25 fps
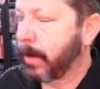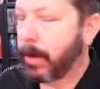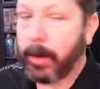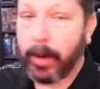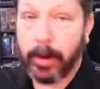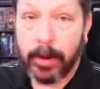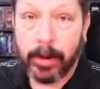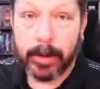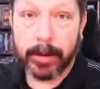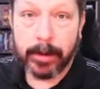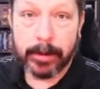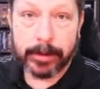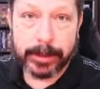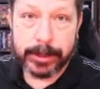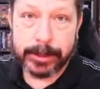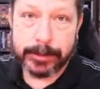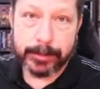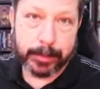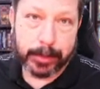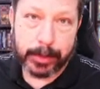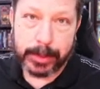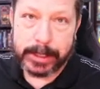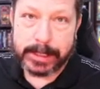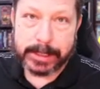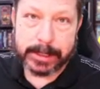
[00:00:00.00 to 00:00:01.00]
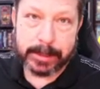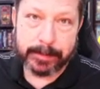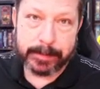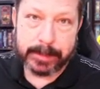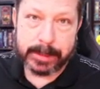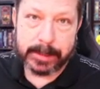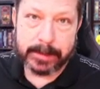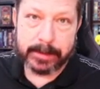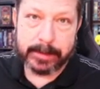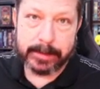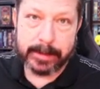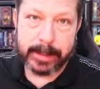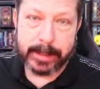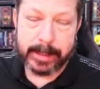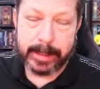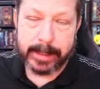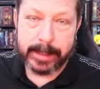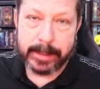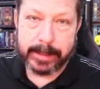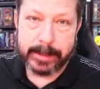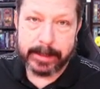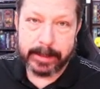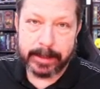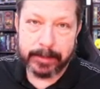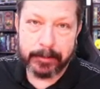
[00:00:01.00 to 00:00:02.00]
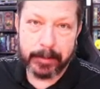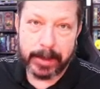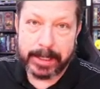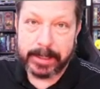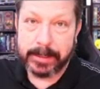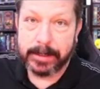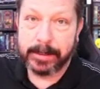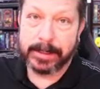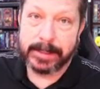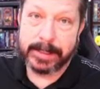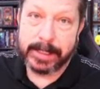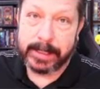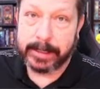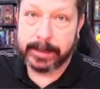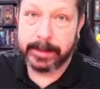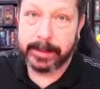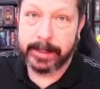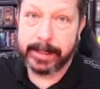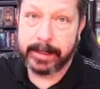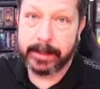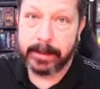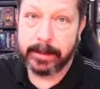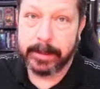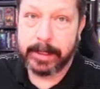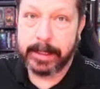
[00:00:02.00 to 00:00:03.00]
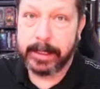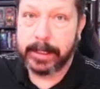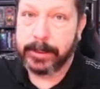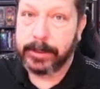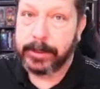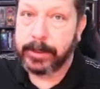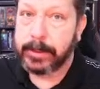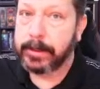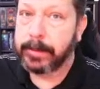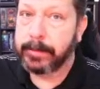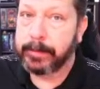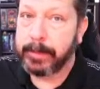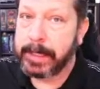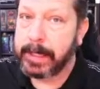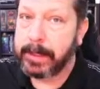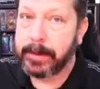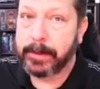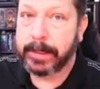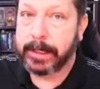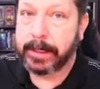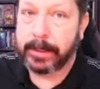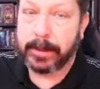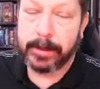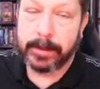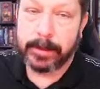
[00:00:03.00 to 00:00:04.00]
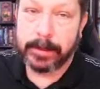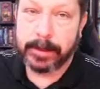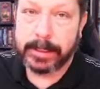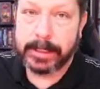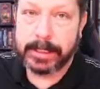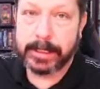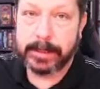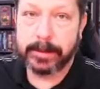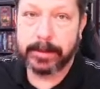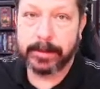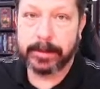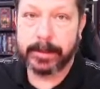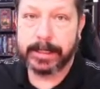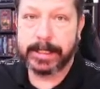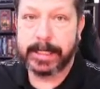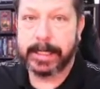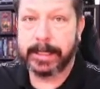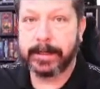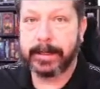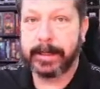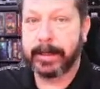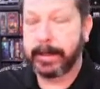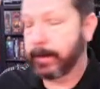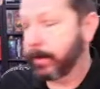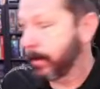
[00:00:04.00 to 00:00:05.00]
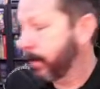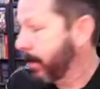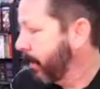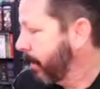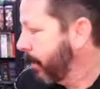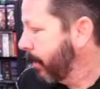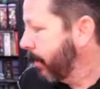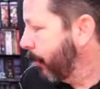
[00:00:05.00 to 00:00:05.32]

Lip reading: or just print something that has, and wait till the second layer. And it shouldn't be on at all until the second layer.